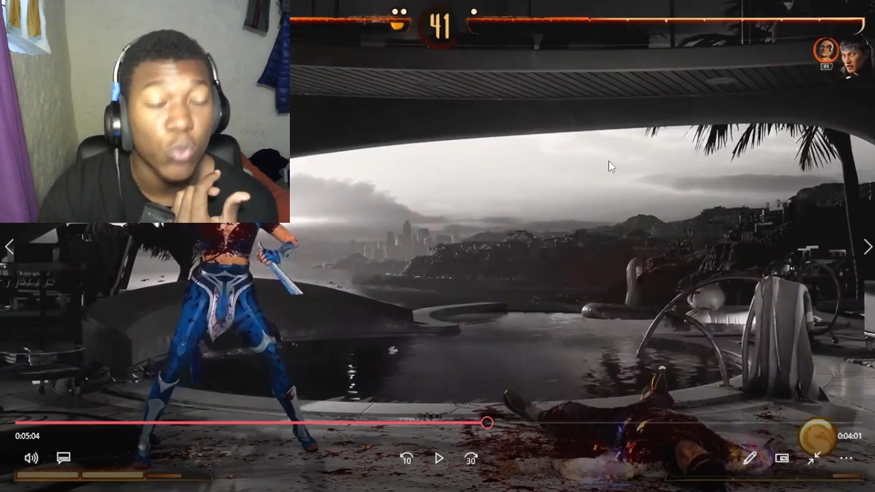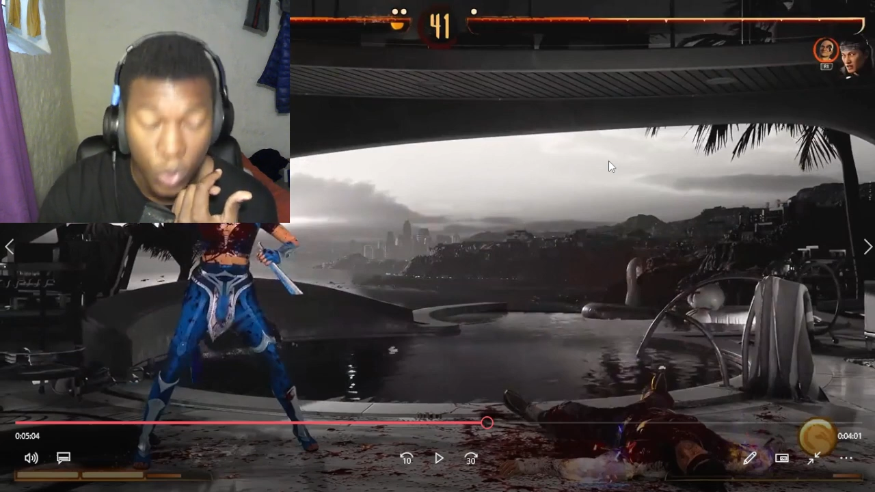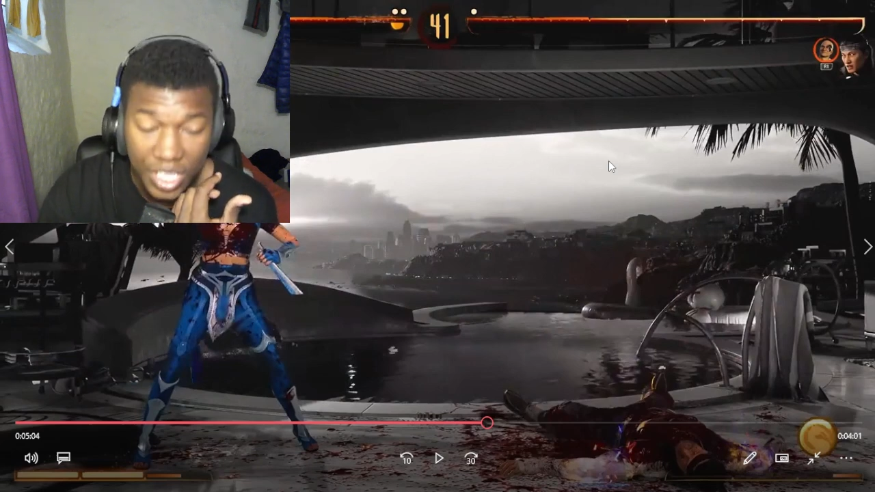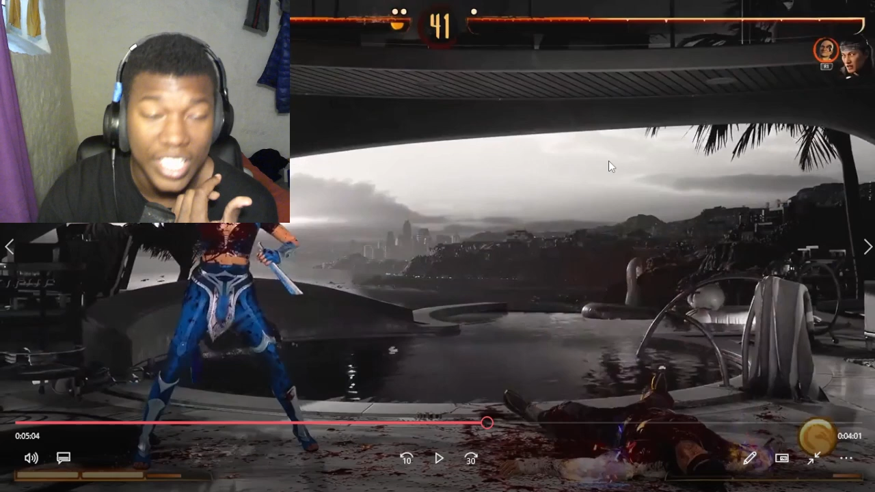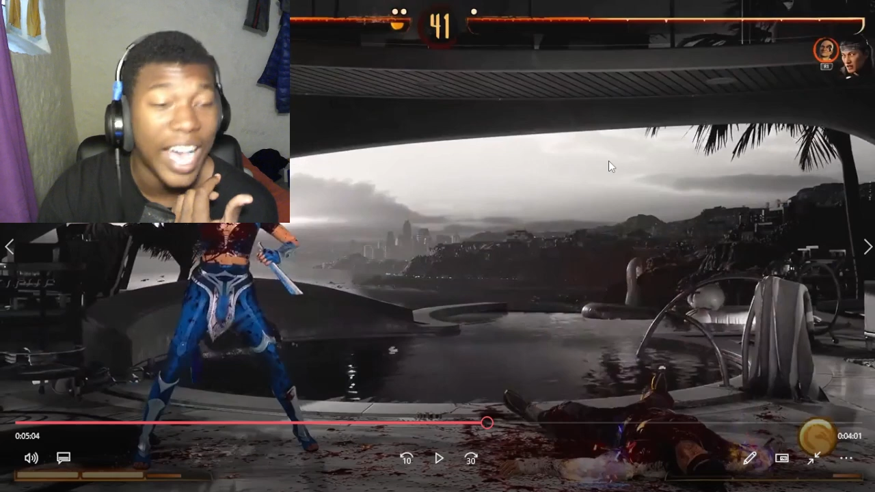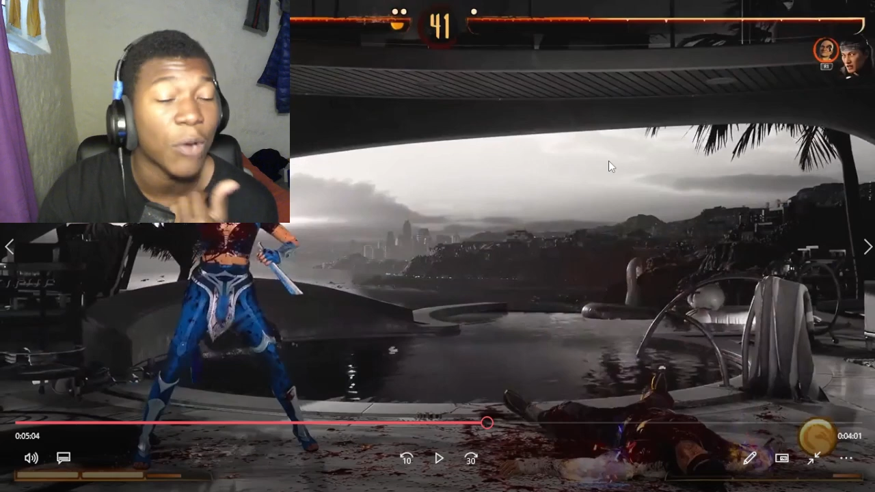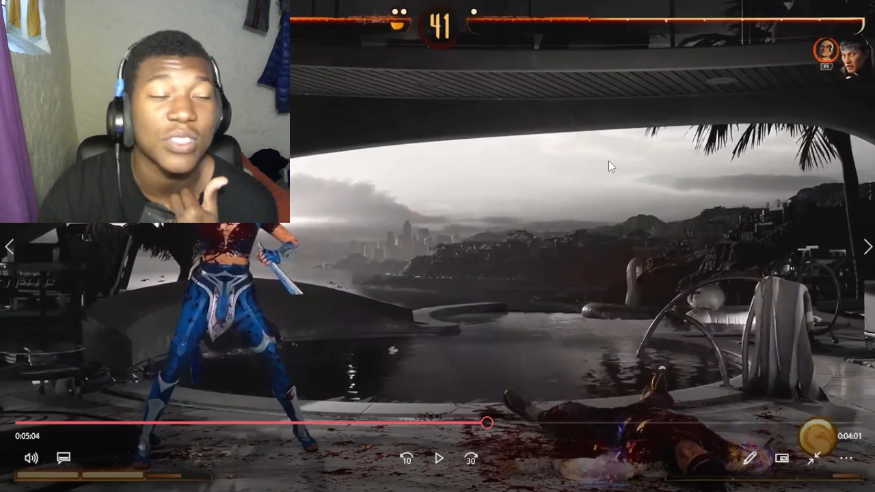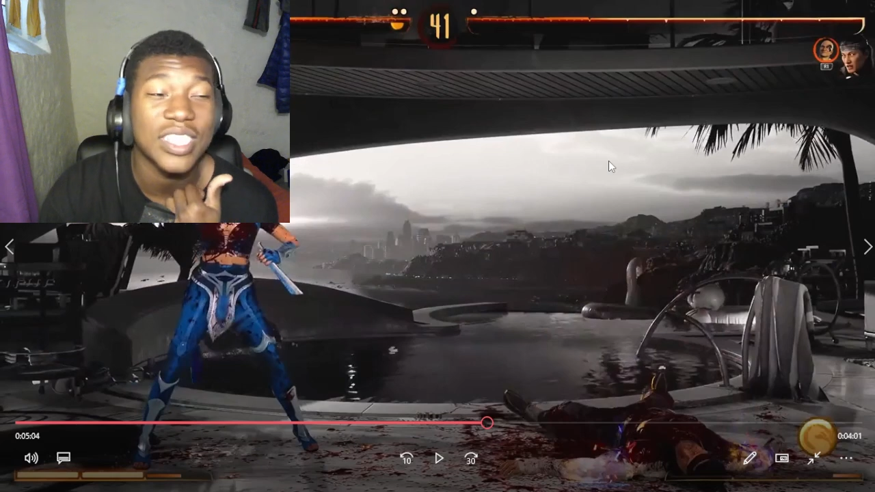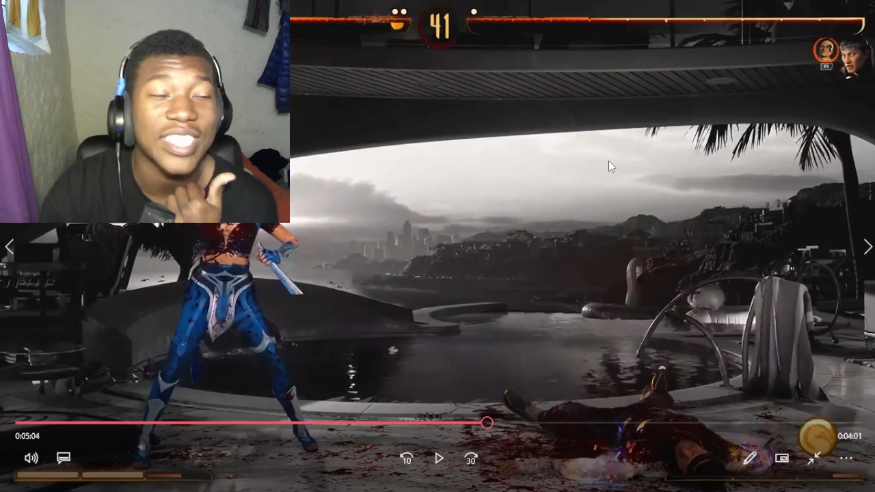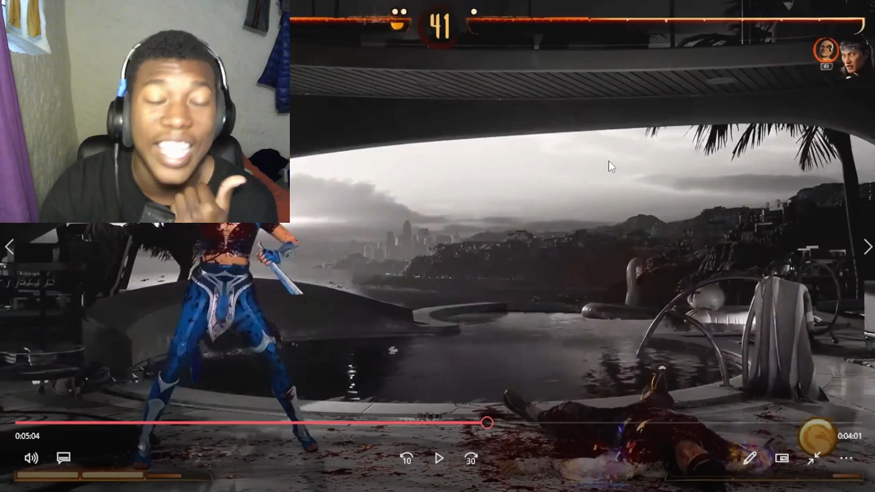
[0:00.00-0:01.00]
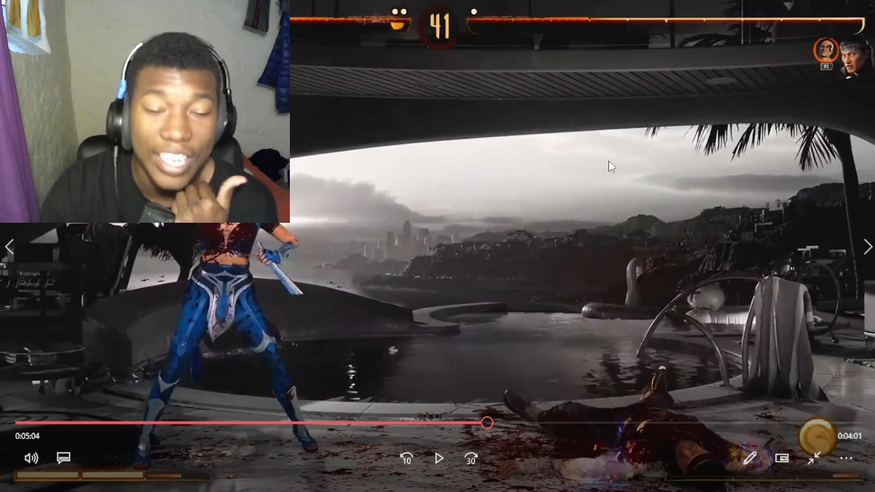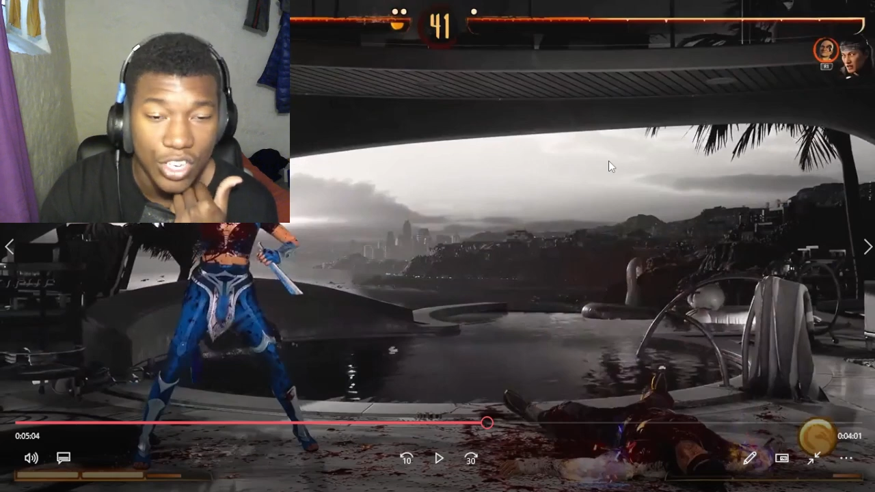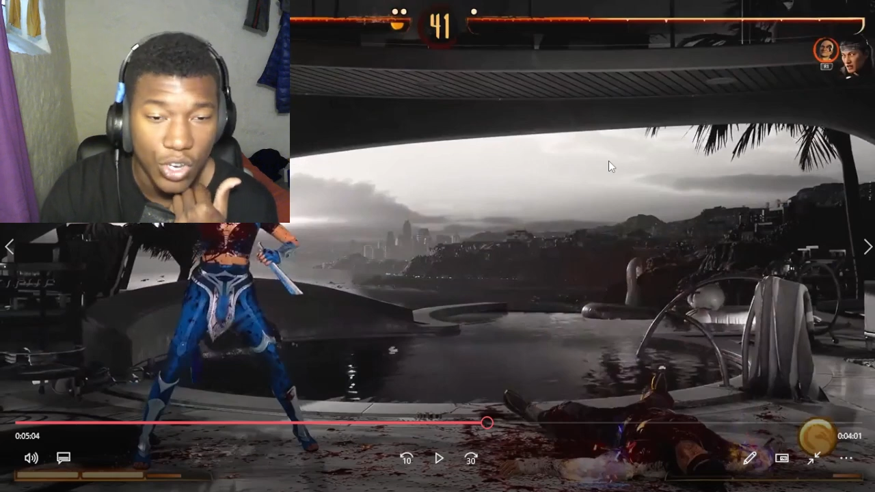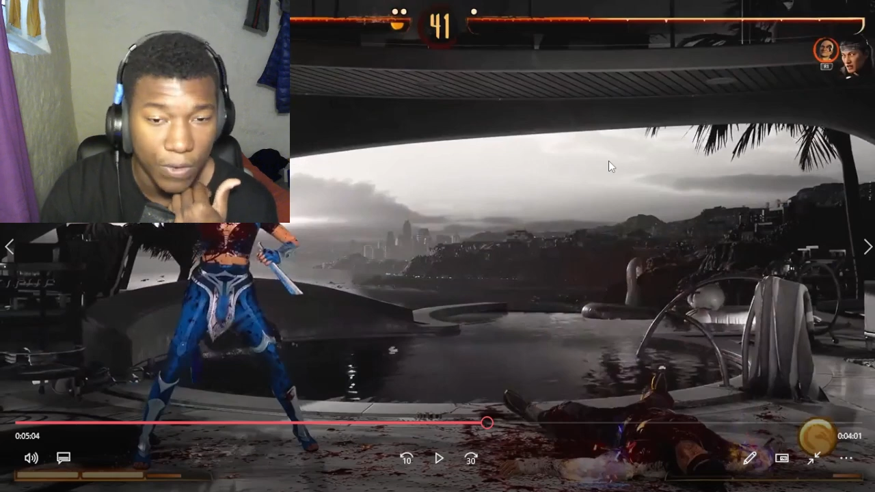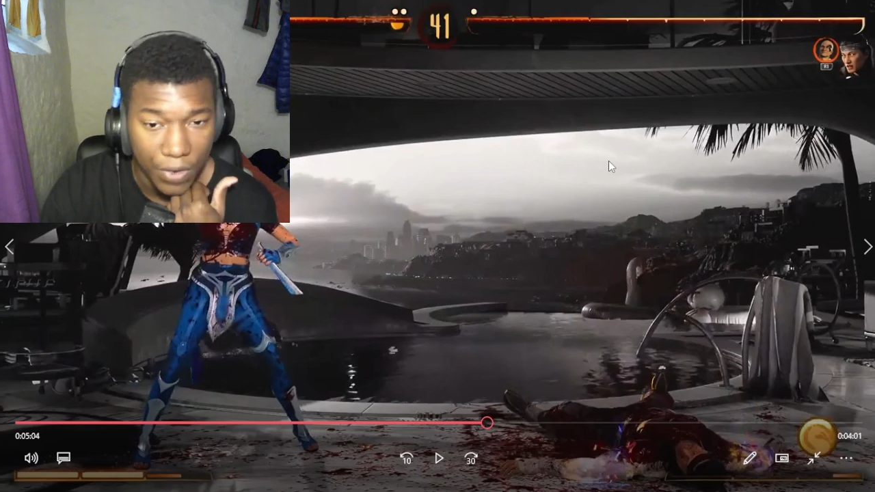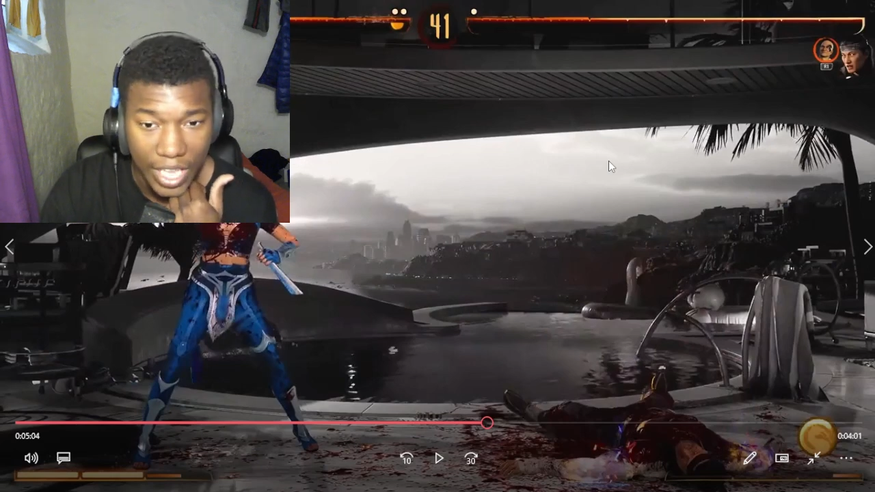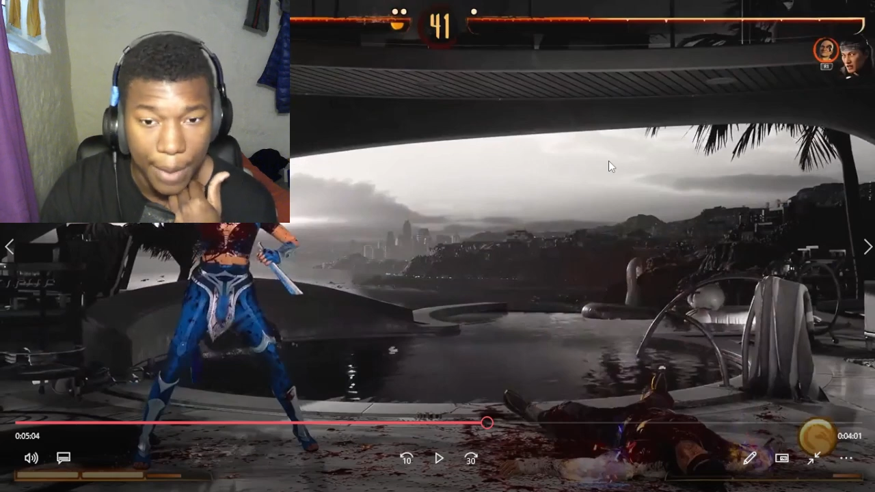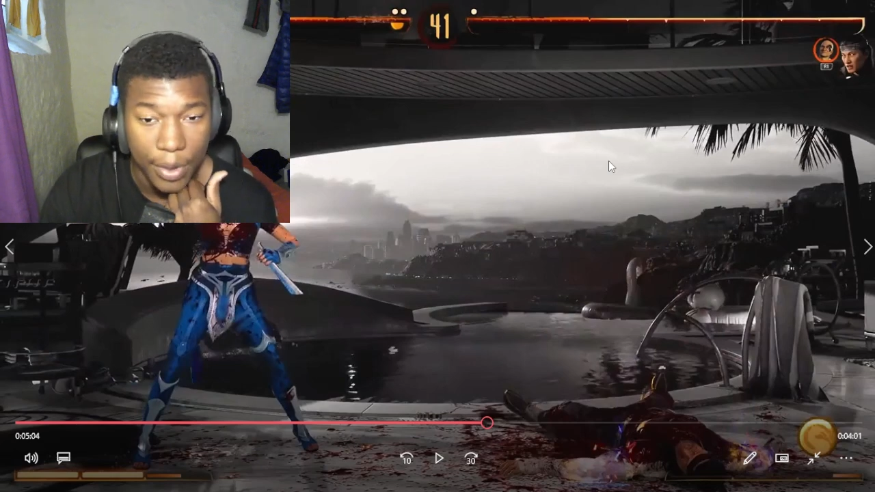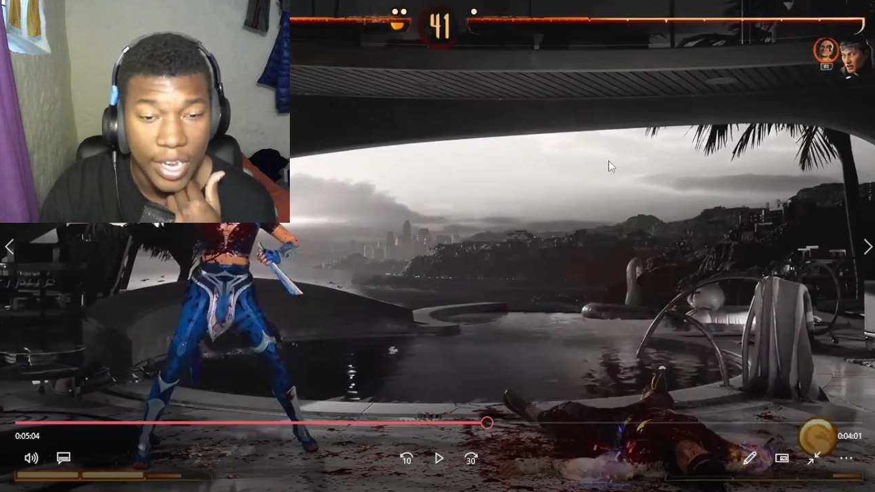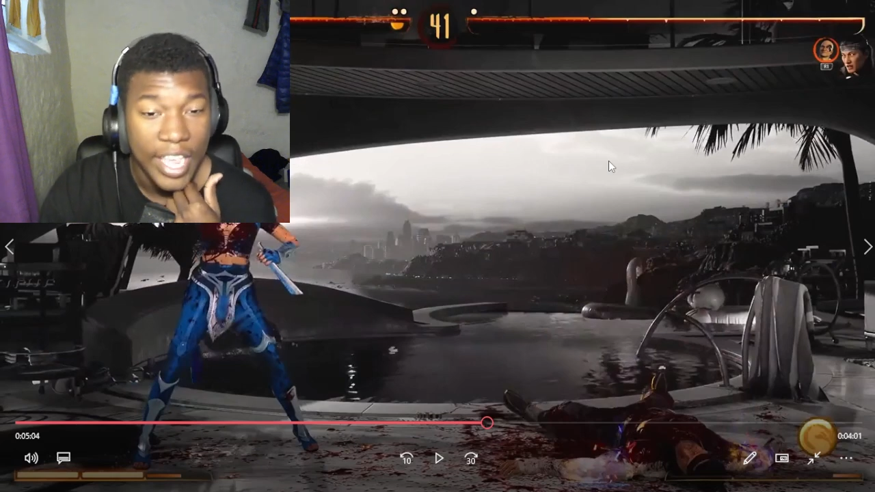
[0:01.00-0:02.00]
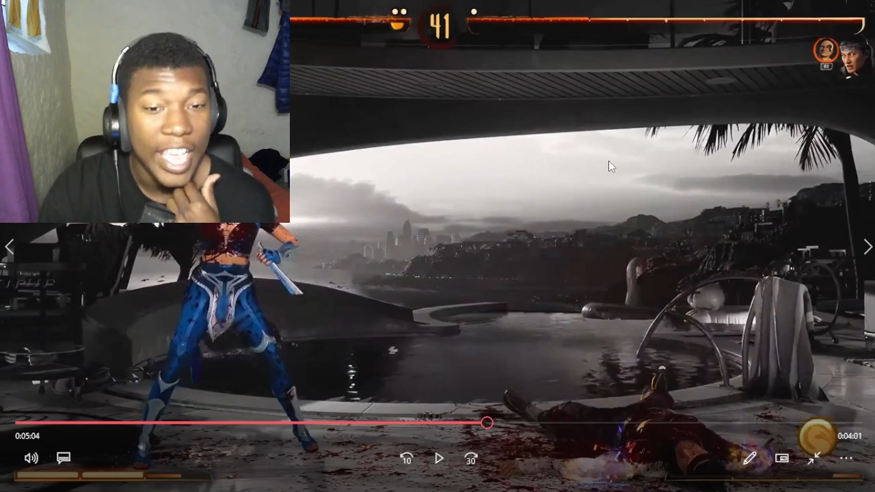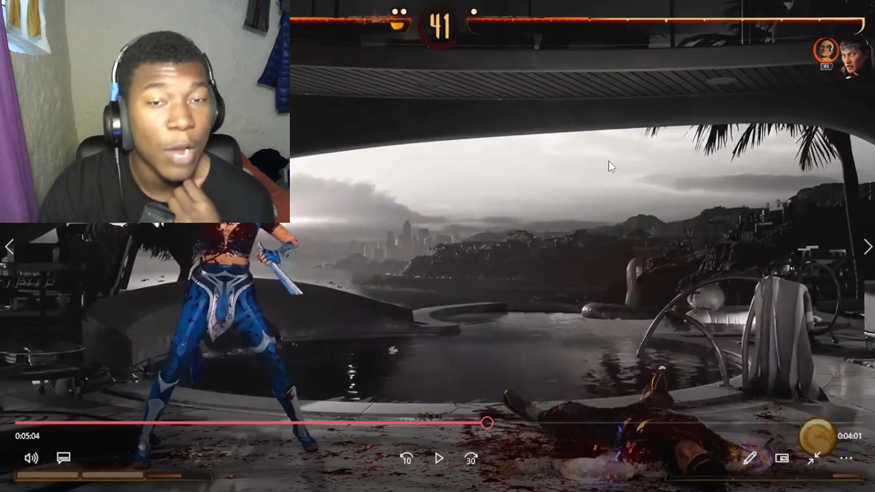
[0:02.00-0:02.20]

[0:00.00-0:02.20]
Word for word: really outstanding year for gaming.